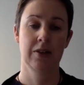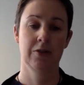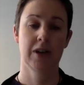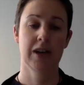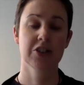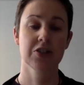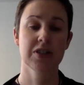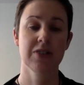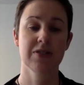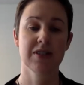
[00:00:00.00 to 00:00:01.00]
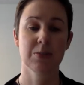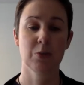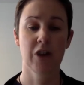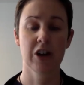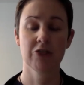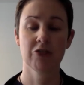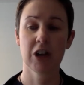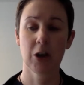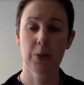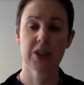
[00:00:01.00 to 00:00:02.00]
Financial services provide real
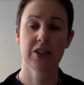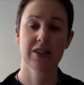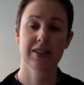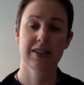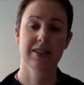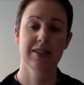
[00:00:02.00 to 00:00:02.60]
opportunities to